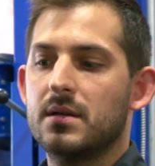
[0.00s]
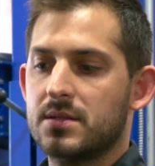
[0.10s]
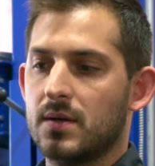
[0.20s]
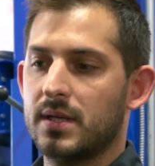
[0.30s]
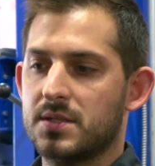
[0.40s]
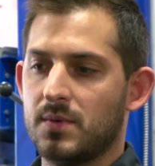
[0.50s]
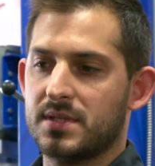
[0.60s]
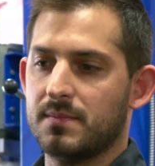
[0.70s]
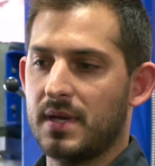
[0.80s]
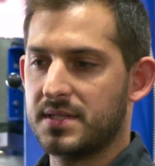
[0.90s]
So he just
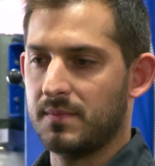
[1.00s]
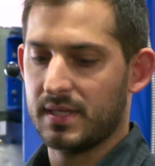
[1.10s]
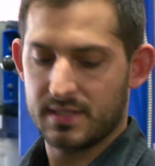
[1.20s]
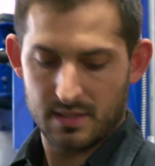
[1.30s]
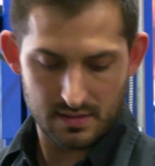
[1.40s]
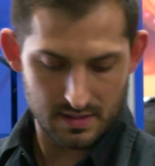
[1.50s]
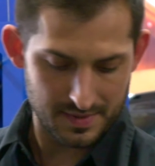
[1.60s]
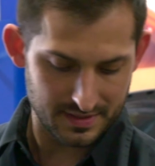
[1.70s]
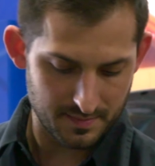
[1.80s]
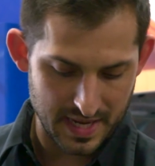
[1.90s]
wants some estimates. I
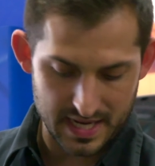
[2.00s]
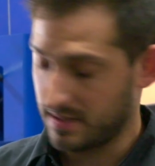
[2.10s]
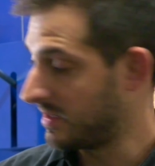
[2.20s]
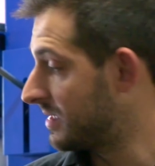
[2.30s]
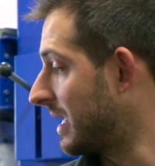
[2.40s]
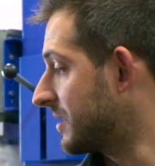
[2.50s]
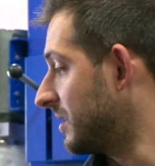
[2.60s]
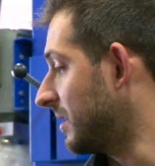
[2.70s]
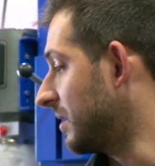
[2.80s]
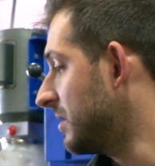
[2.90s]
mean, the paint is
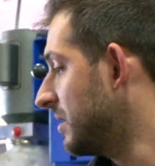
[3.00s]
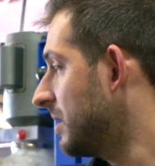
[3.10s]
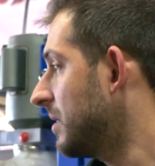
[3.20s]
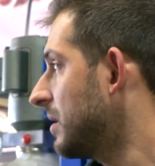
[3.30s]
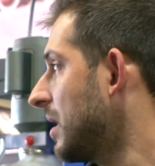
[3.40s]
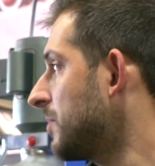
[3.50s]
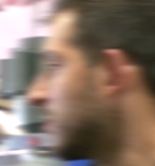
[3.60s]
actually in